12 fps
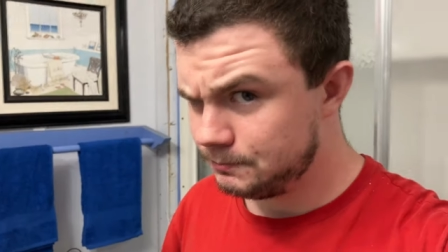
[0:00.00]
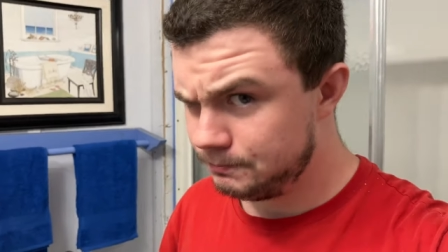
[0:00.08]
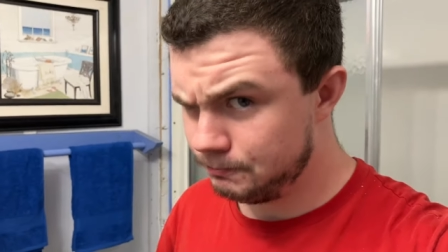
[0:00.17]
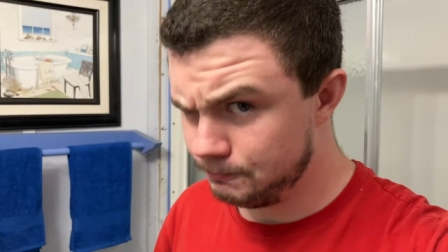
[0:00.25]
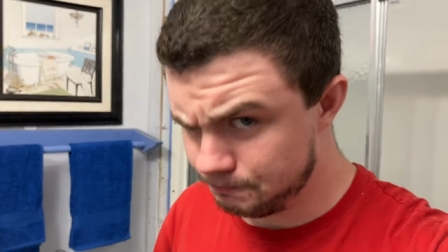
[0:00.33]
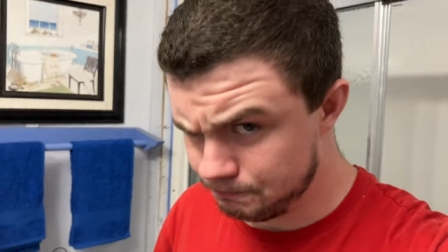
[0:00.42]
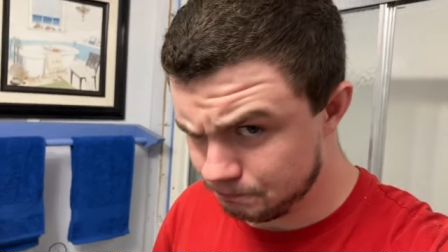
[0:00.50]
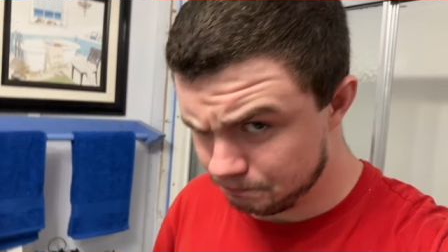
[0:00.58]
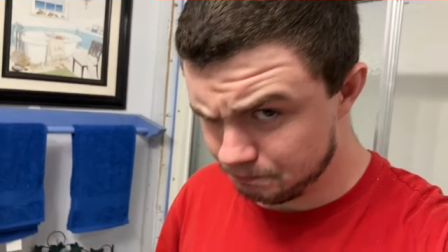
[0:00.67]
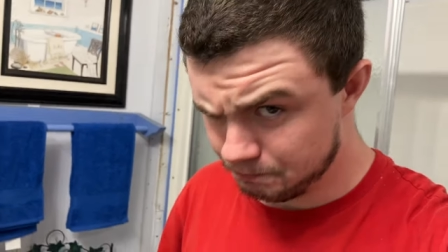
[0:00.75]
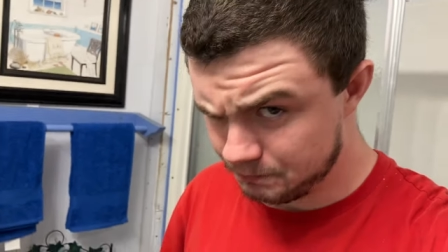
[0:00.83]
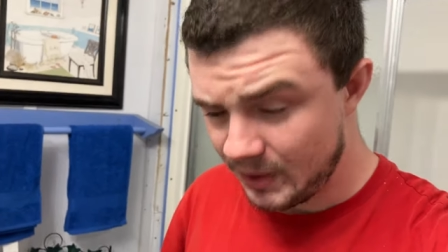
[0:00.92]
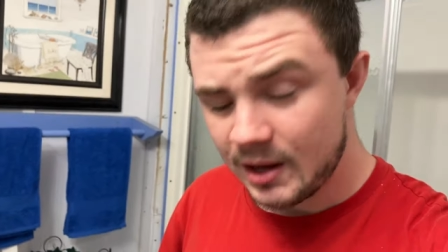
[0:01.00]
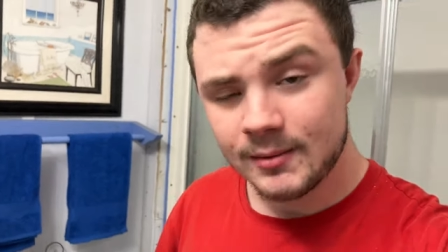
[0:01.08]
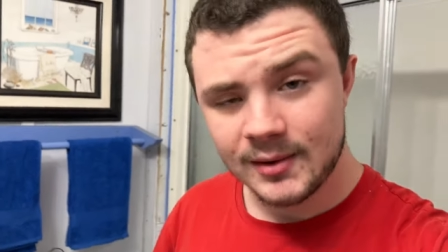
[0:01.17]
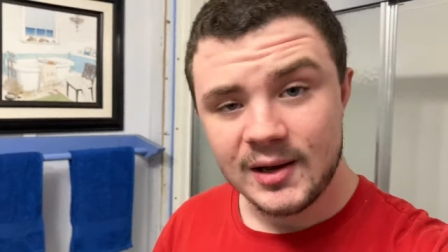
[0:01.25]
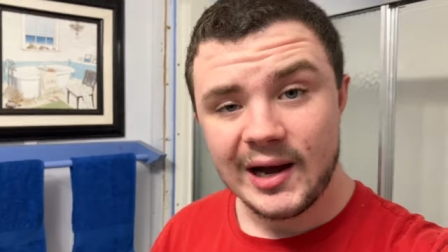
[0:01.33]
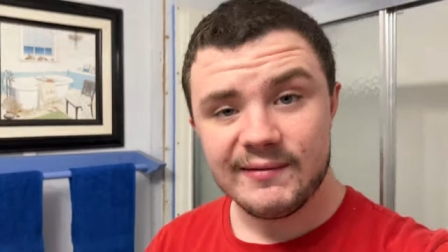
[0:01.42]
Hmm.
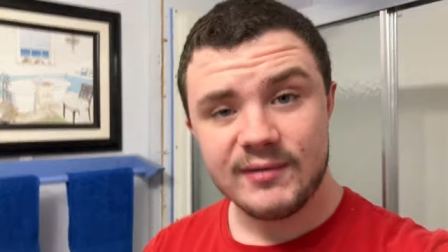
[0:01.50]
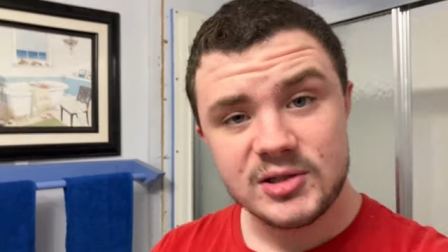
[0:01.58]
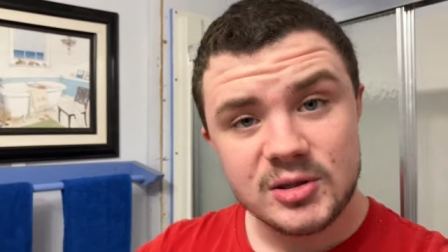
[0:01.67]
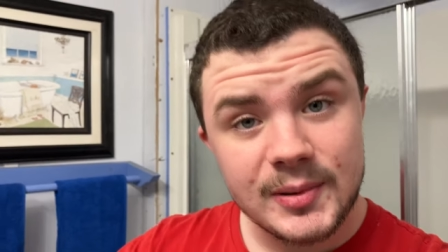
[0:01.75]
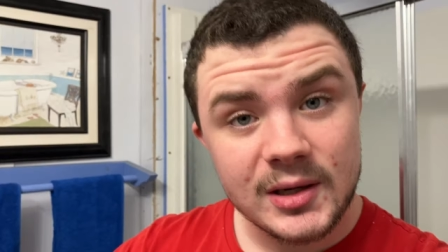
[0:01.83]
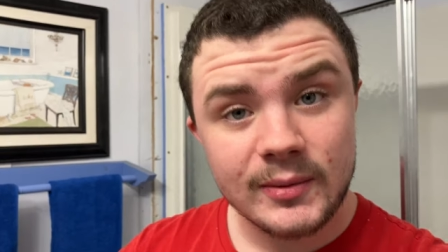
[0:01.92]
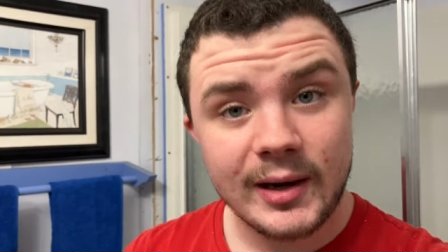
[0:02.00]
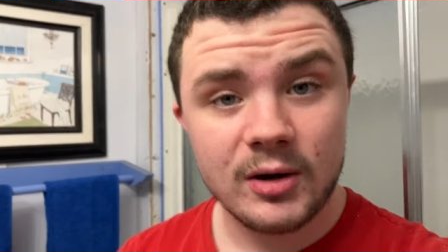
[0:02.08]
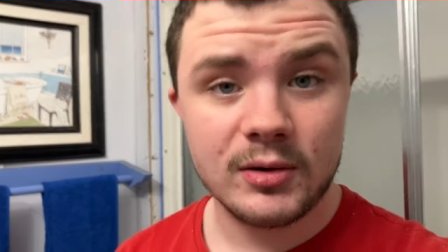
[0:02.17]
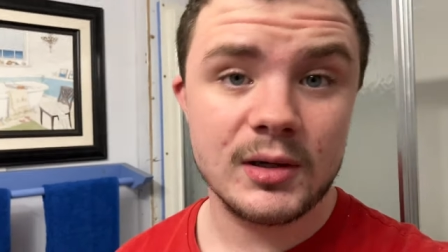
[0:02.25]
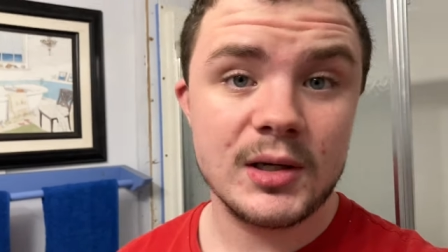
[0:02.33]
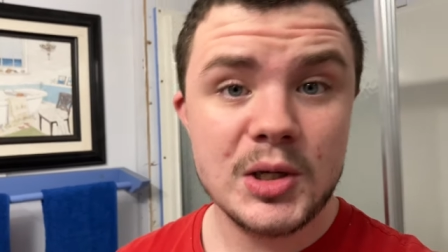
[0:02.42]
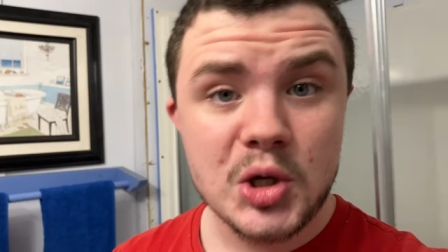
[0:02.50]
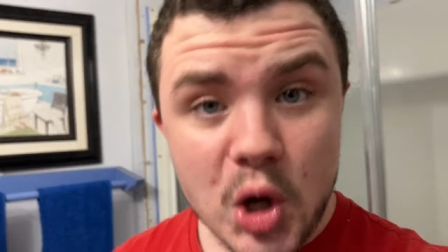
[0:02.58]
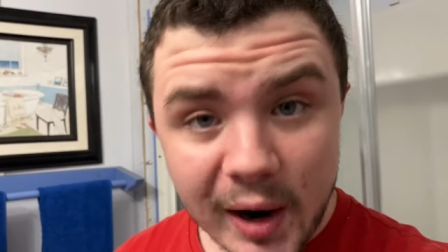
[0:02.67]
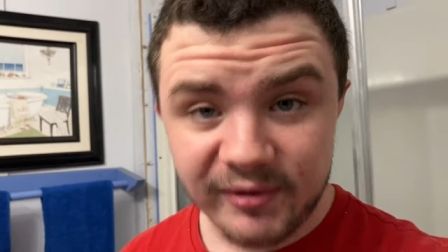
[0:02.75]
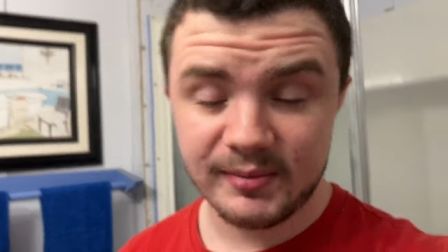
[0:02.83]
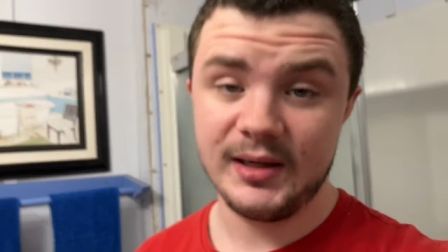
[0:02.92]
I've also been around
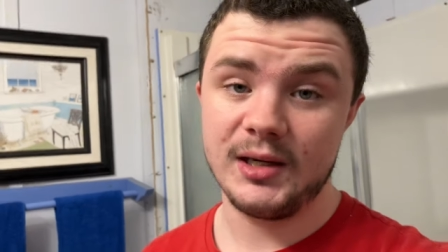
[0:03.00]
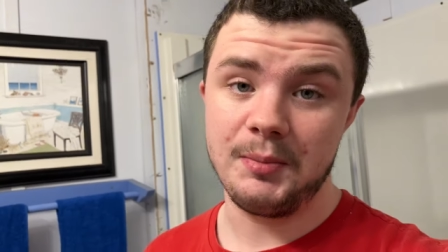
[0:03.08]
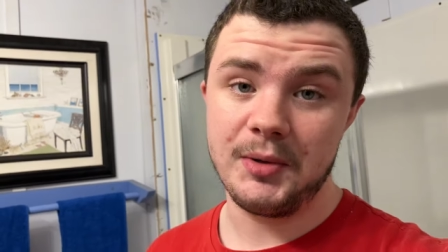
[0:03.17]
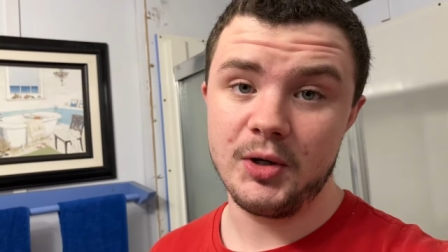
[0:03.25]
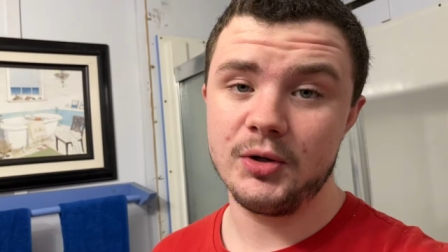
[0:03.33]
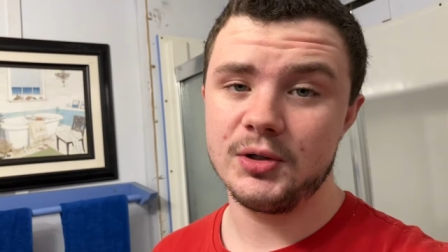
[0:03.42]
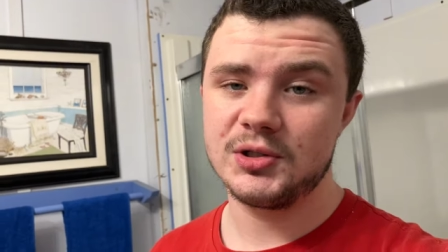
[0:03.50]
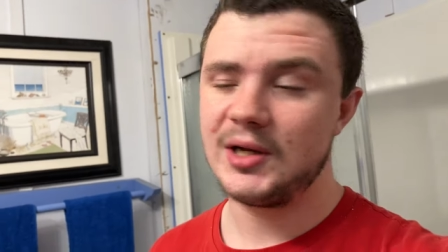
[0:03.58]
government computers.